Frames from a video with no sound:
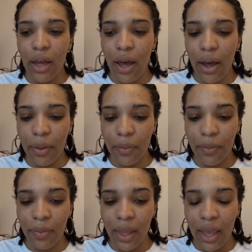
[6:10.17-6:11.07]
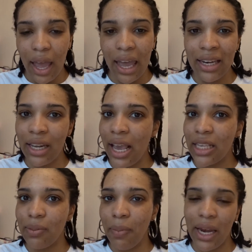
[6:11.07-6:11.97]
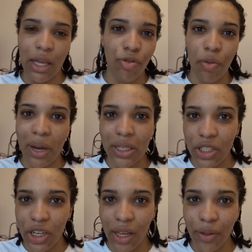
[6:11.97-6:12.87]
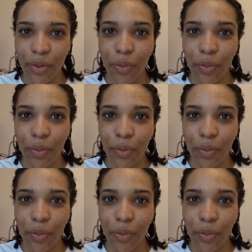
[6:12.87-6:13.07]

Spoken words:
And it's mainly through messaging.